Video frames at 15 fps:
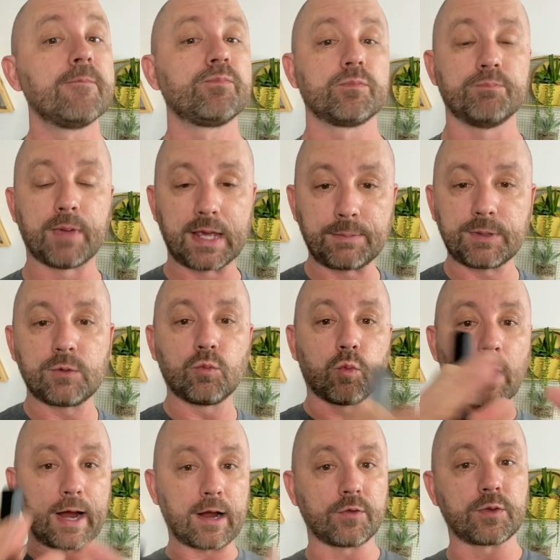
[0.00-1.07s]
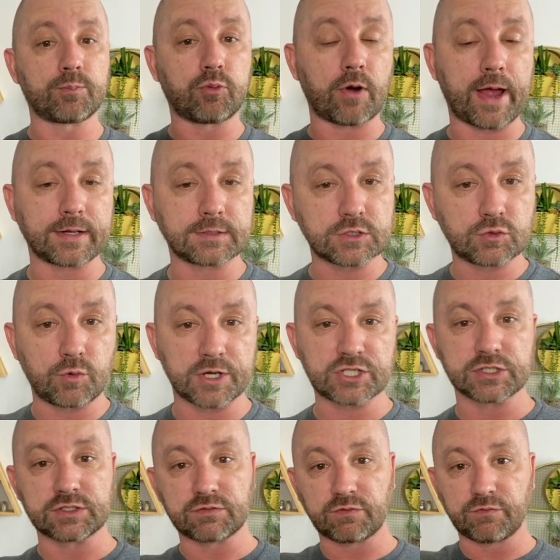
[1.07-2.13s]
Maybe where the practice
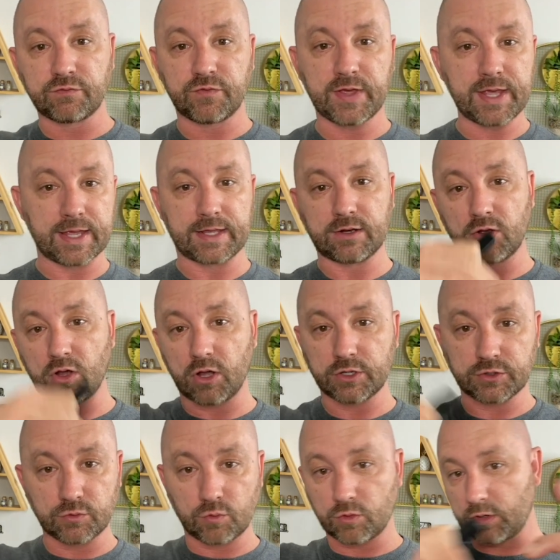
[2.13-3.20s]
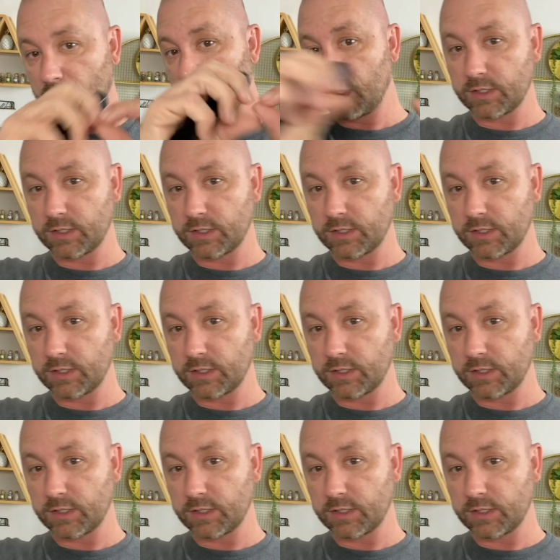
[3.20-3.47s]
questions fit on your